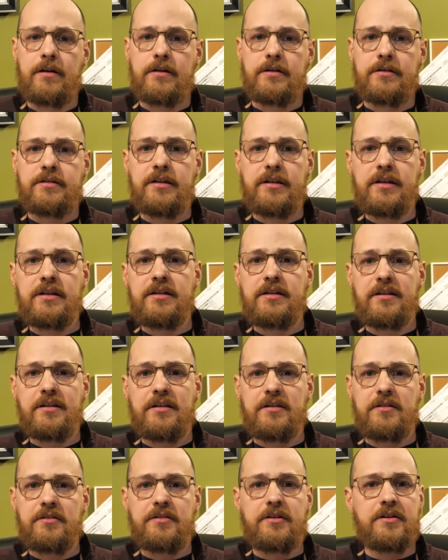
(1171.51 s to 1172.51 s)

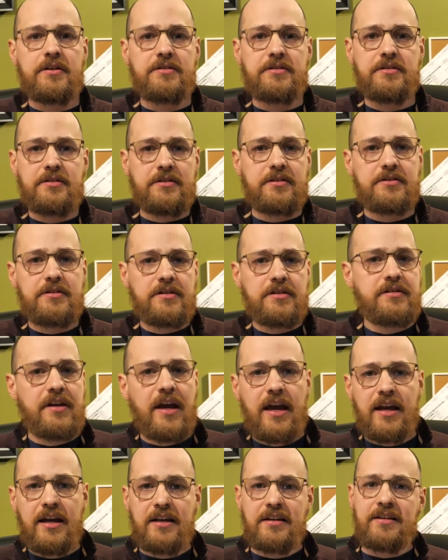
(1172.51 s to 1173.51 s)
See, there's, there's a
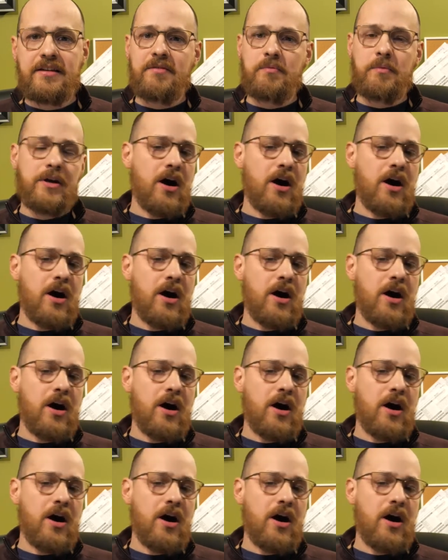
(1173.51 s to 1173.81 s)
saying that